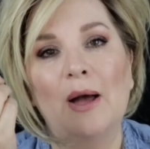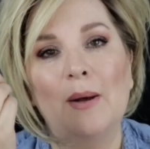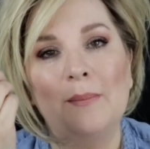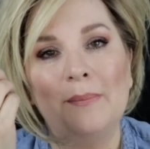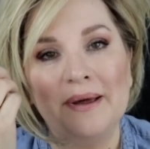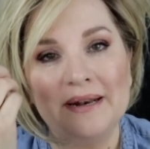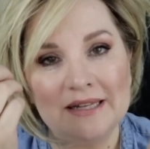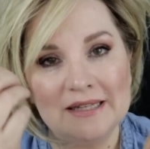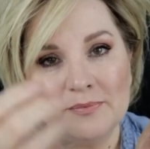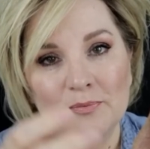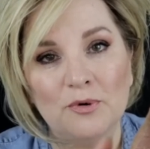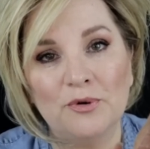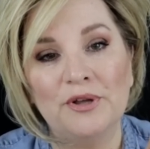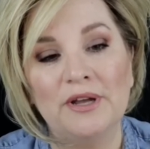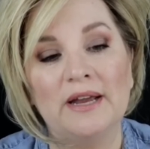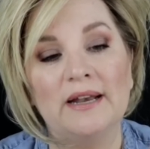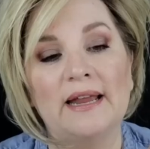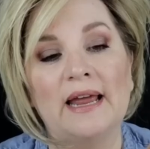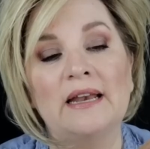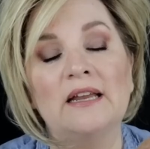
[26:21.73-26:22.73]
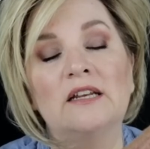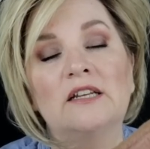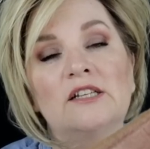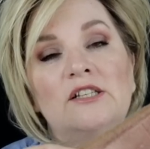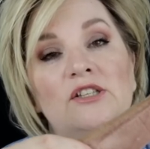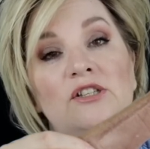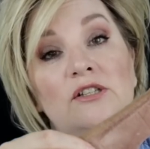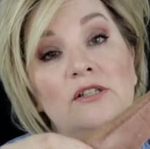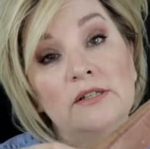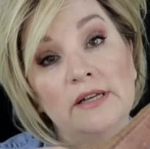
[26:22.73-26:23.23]
but it's brilliant and it
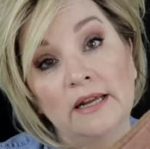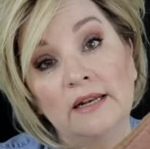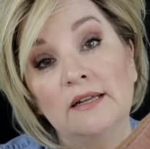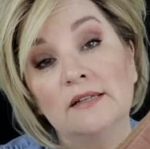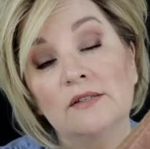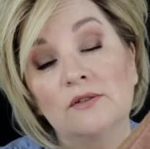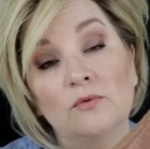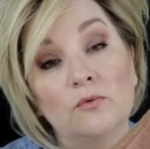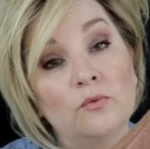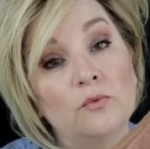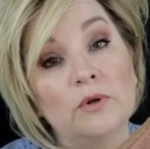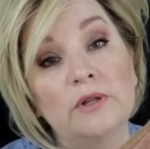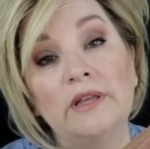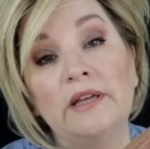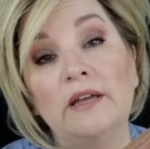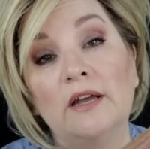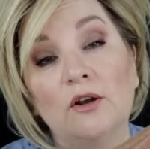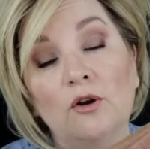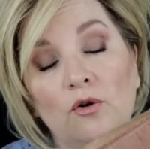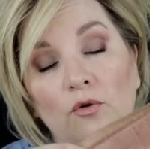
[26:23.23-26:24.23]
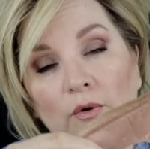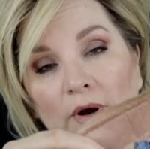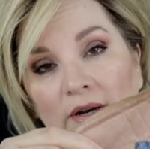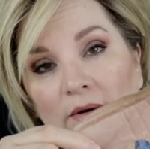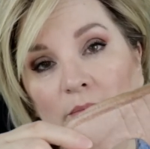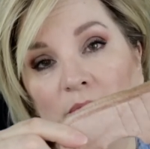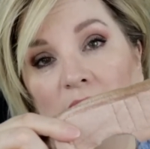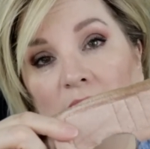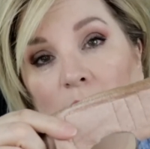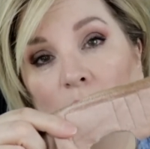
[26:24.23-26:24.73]
is it is really
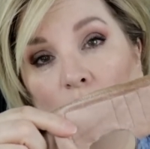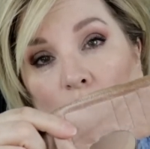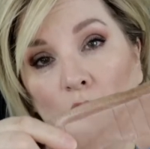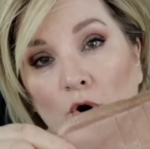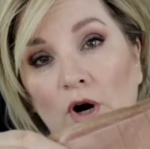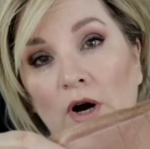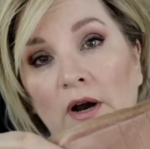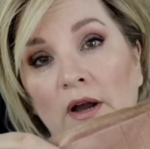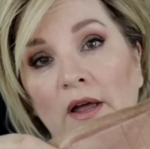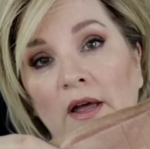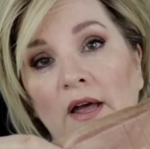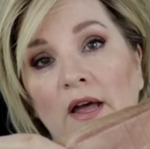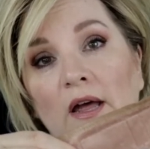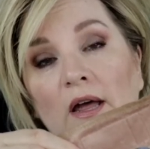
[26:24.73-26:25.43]
incredibly more